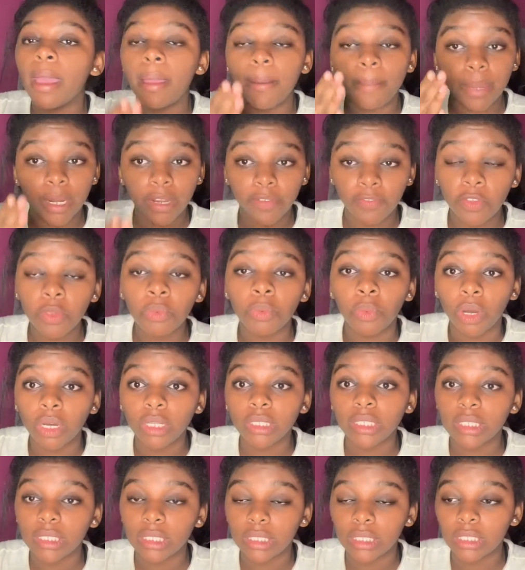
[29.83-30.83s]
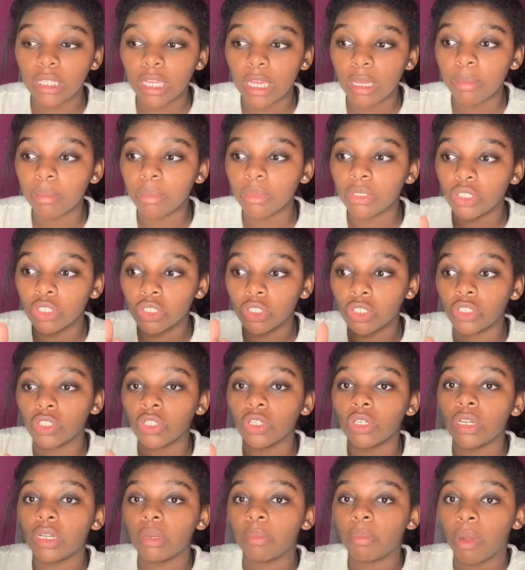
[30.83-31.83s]
But if you want to skip to
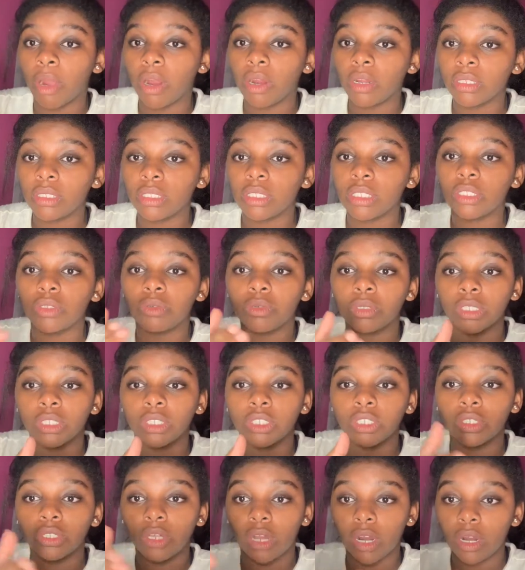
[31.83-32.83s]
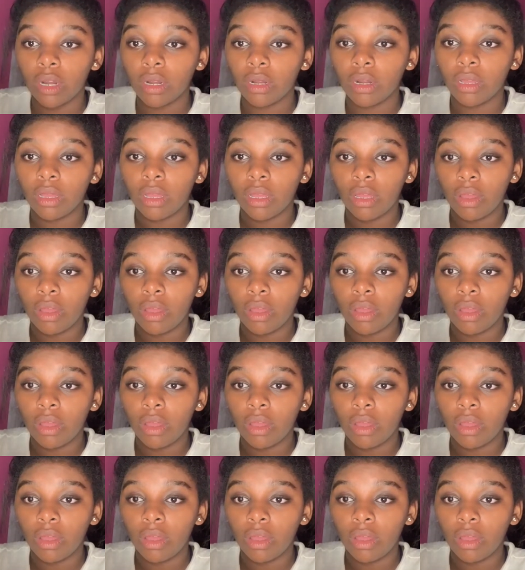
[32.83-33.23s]
certain parts, you can start